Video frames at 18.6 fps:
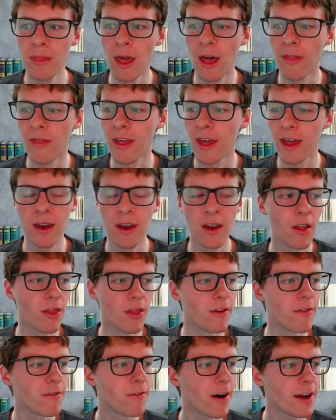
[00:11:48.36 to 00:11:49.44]
then
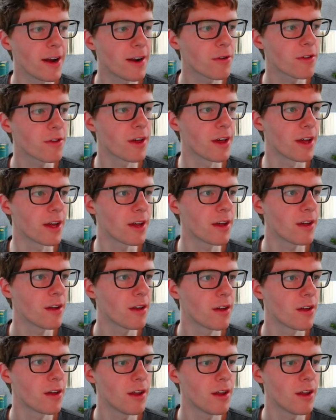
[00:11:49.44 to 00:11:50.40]
the final thing,